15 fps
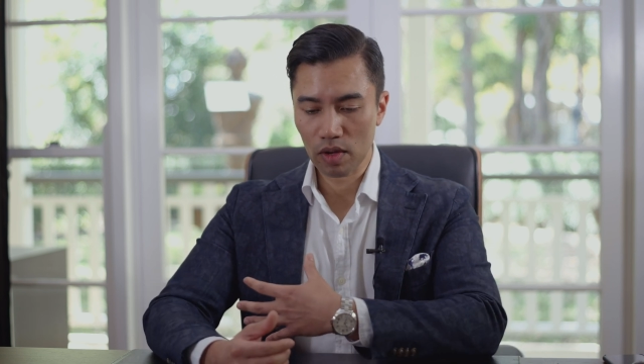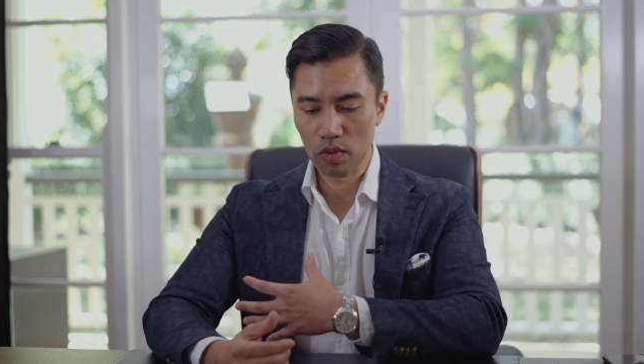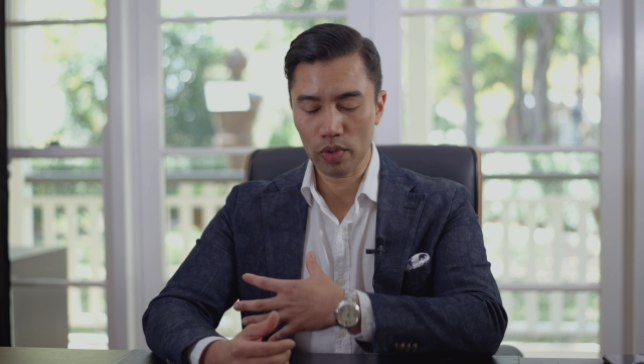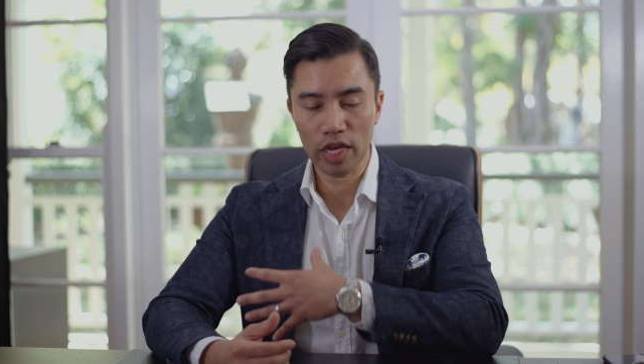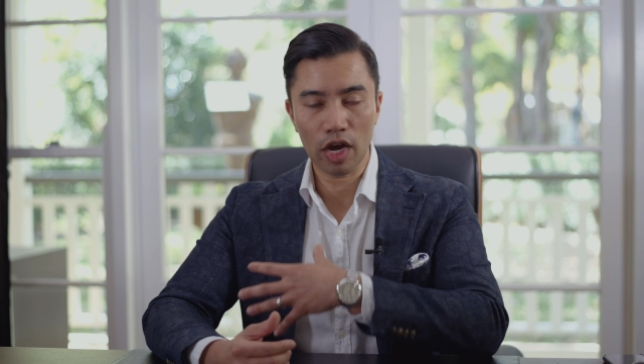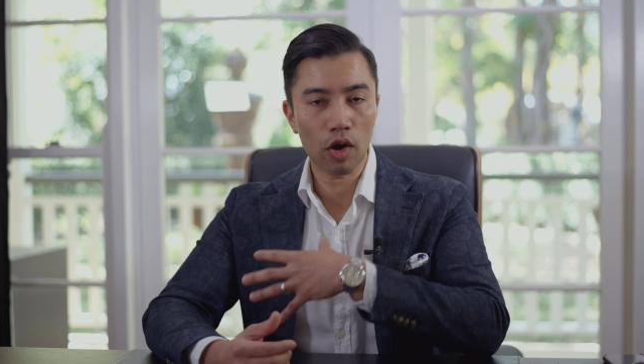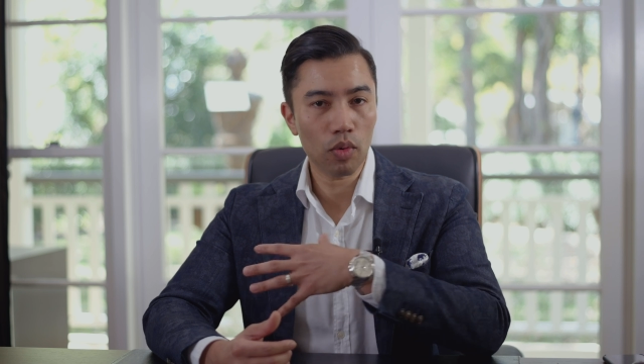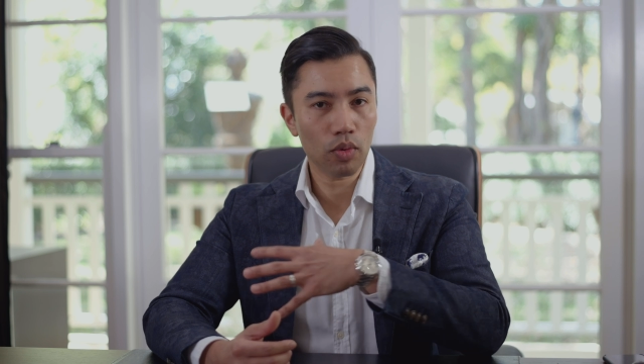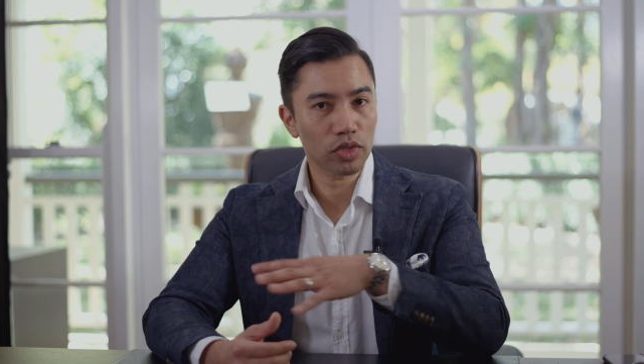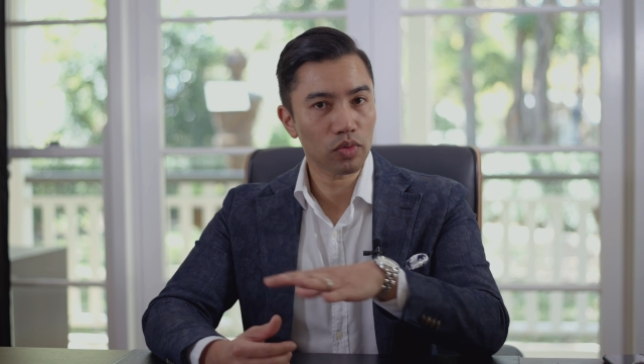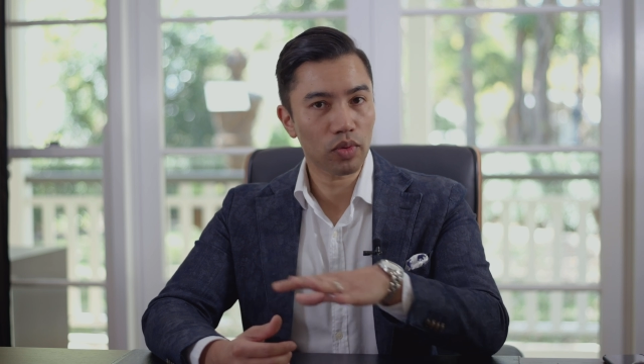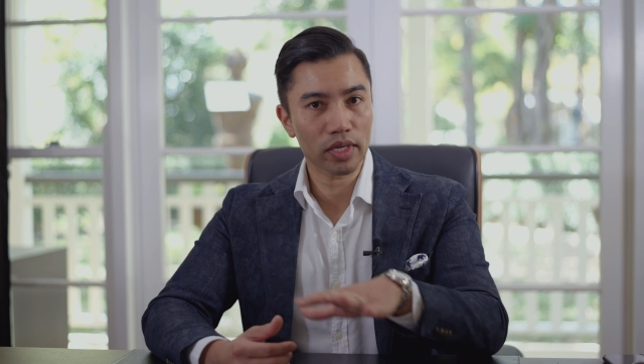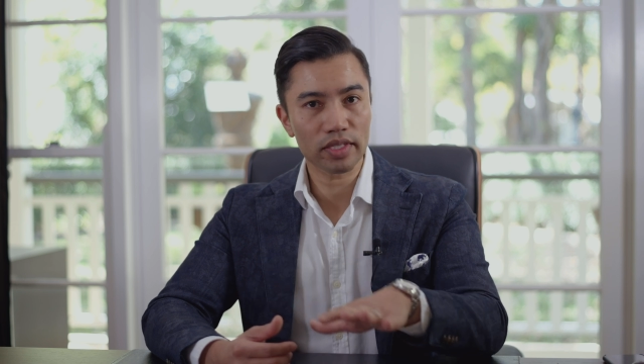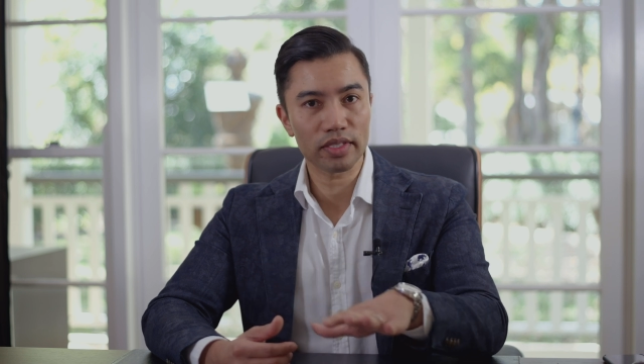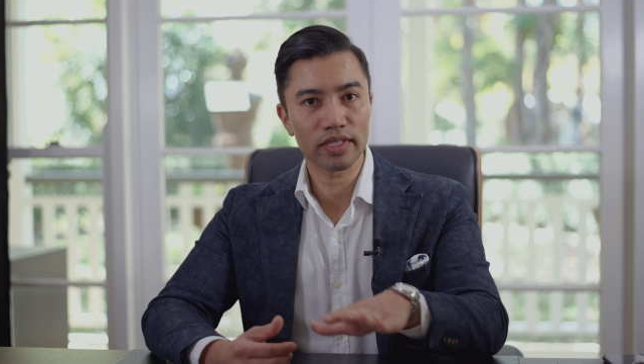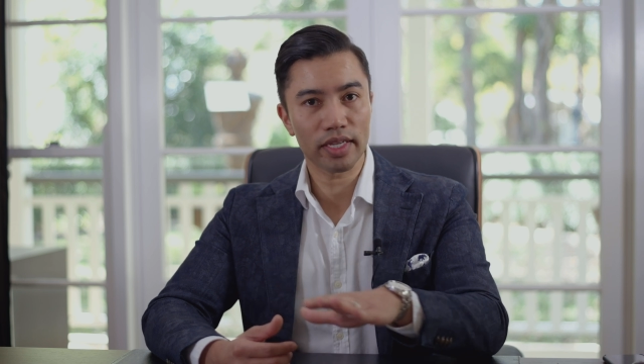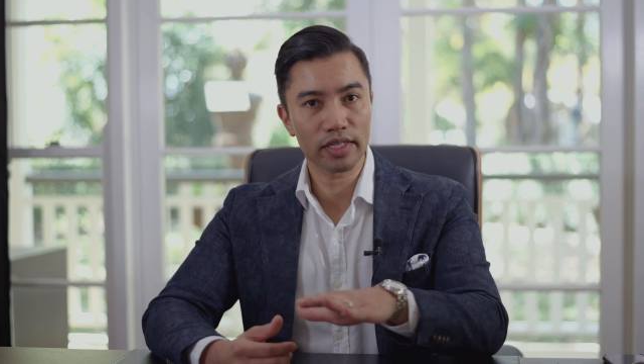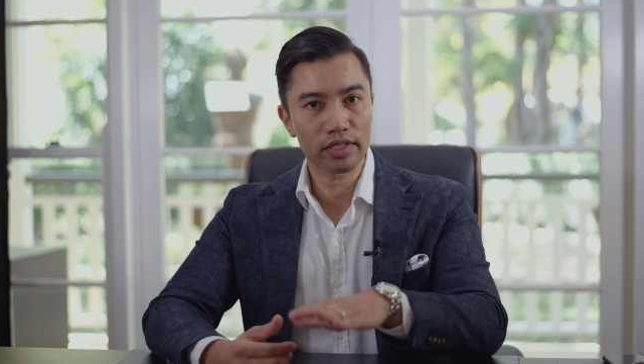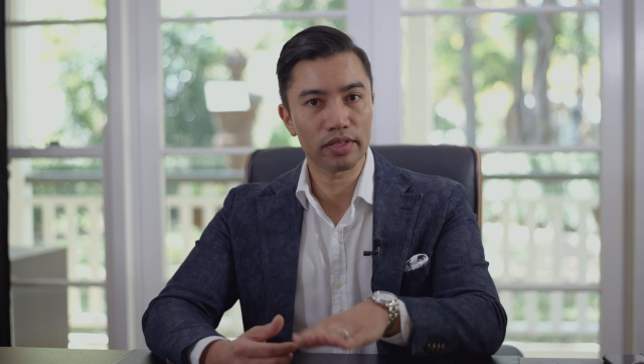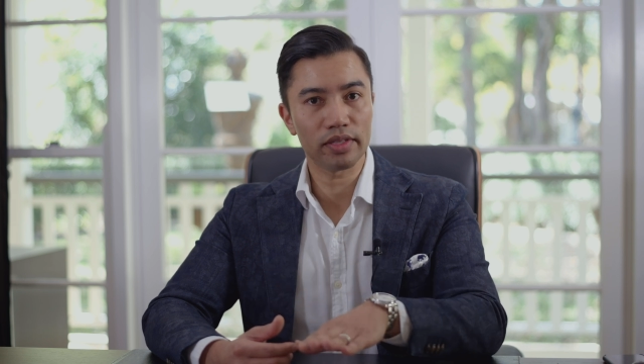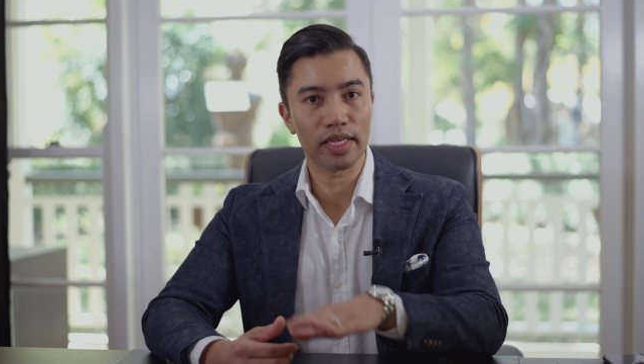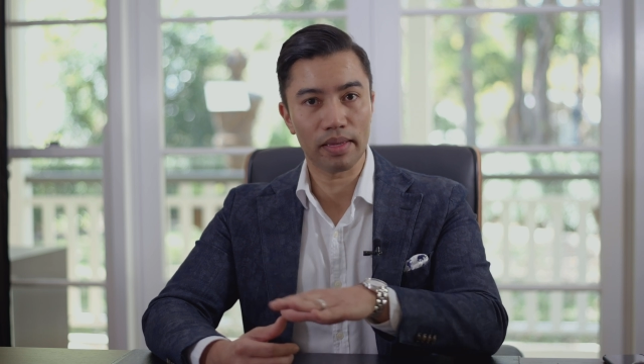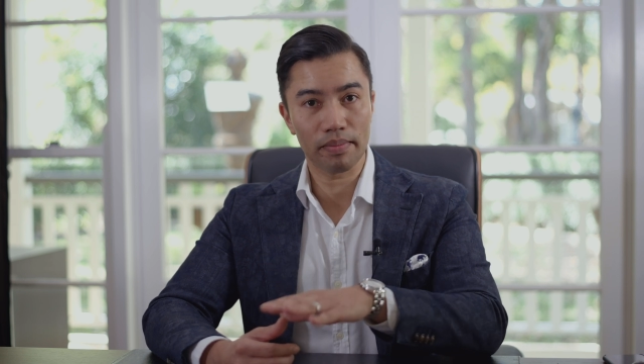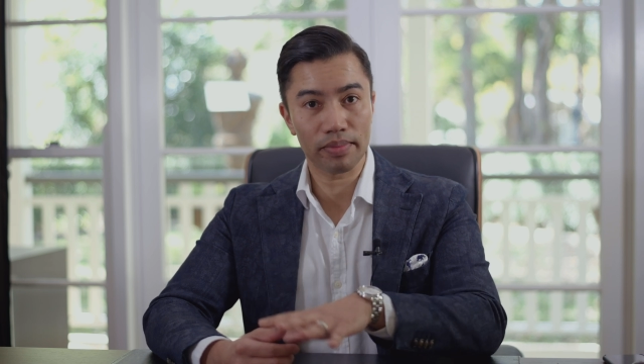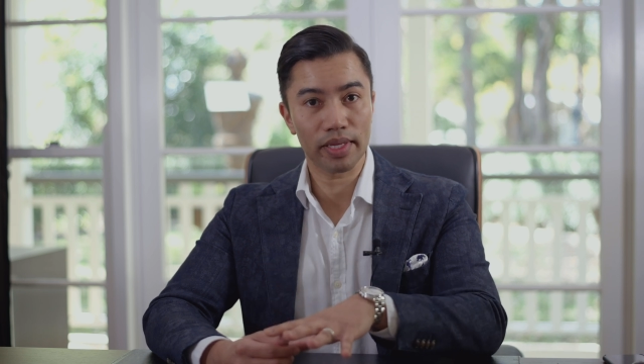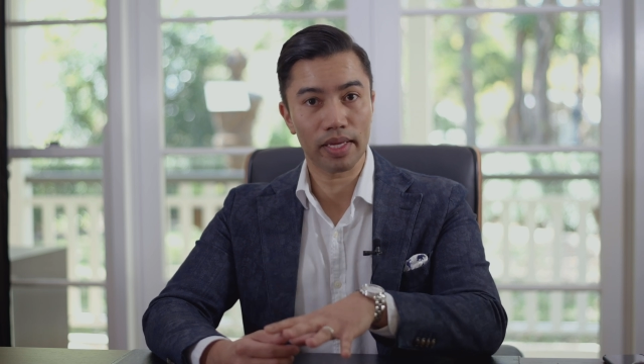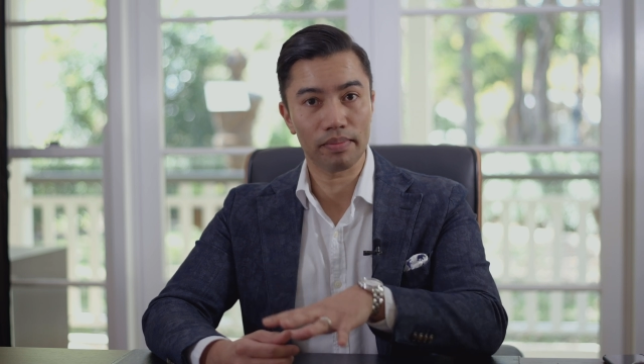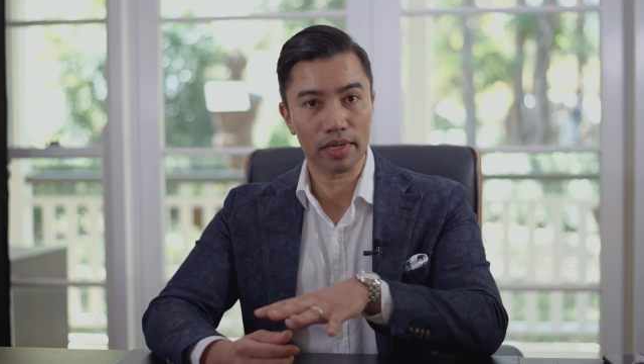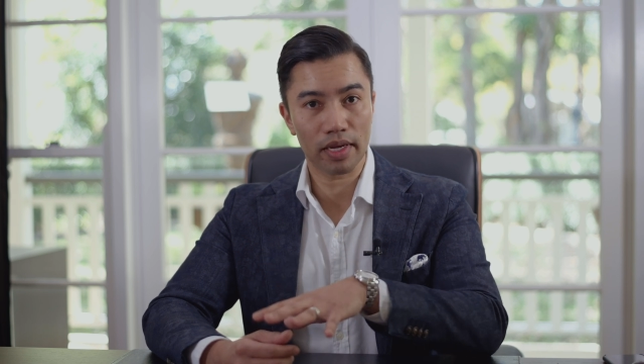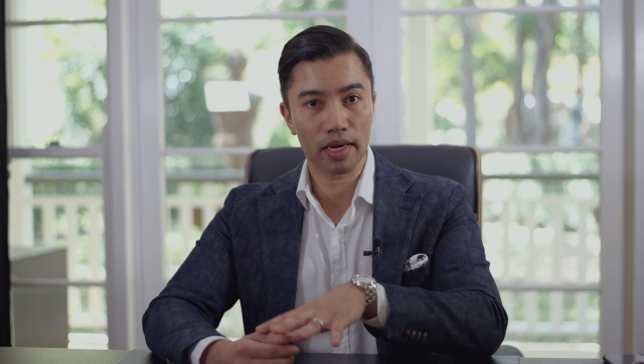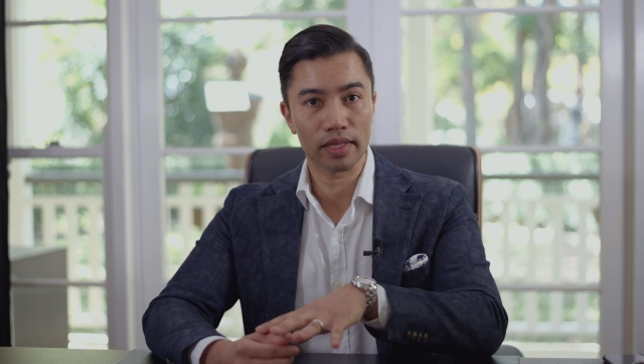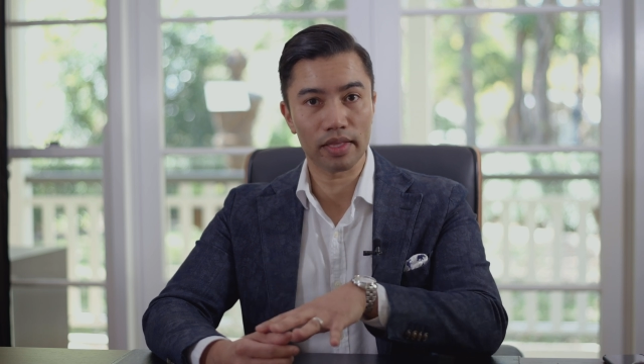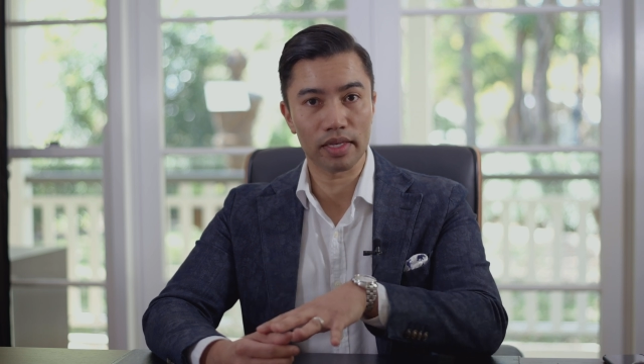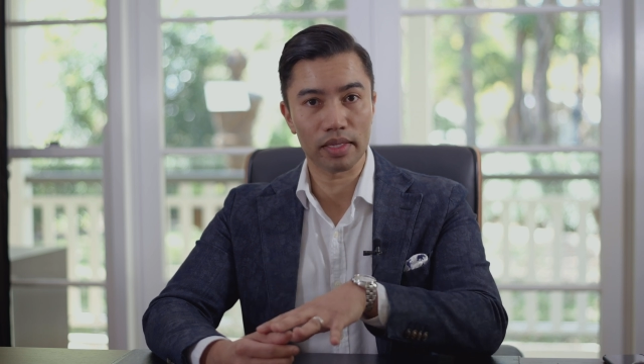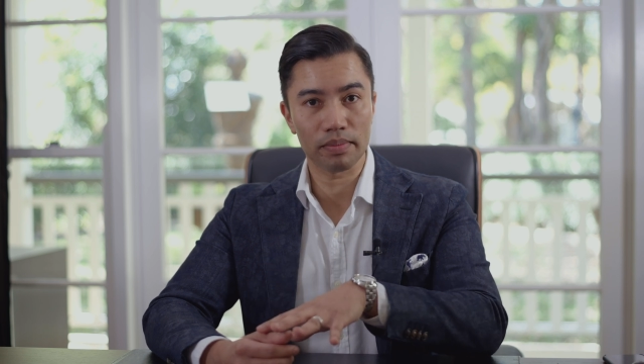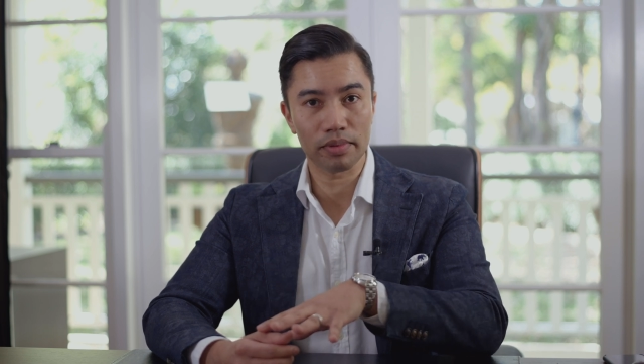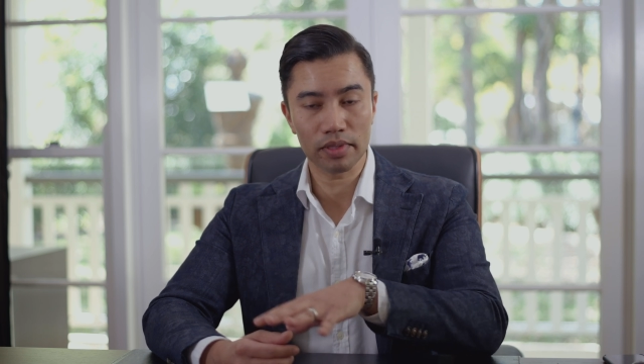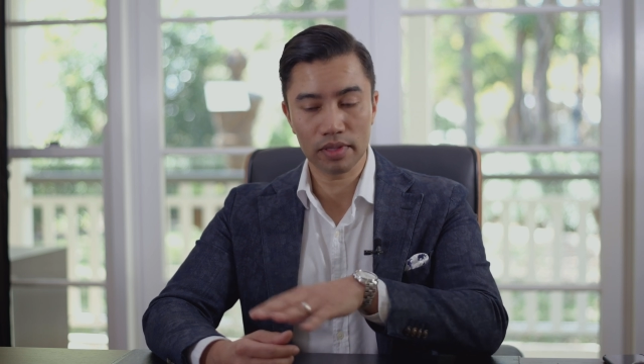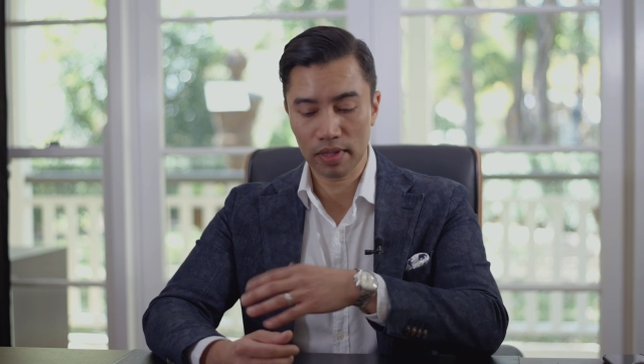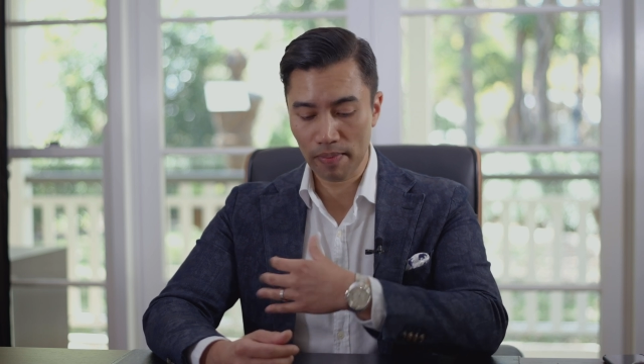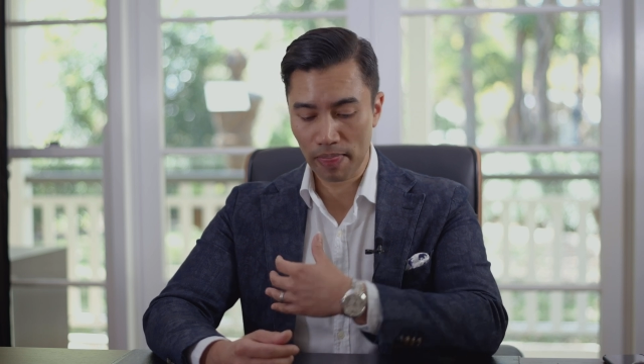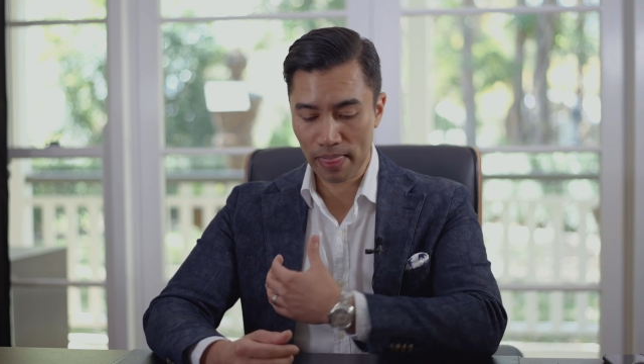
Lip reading: We always want to center the implant behind the nipple.